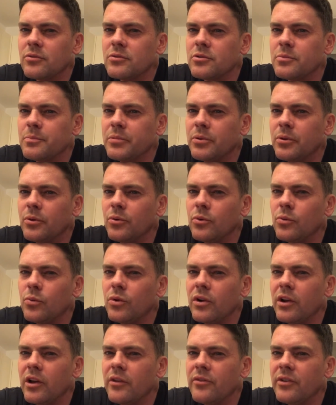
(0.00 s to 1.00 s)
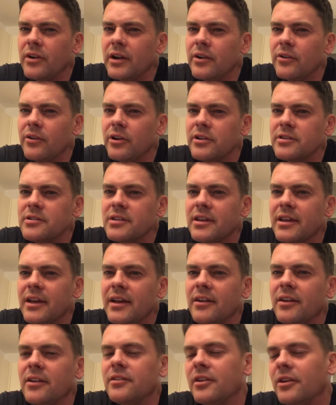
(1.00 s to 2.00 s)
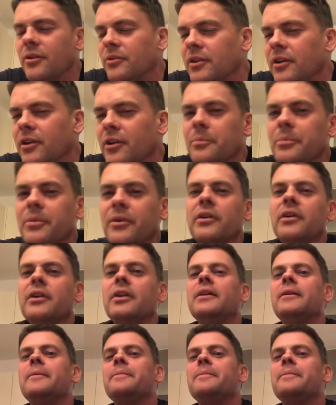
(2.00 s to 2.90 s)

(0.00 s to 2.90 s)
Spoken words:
of pull the wool over our eyes again, I don't know, but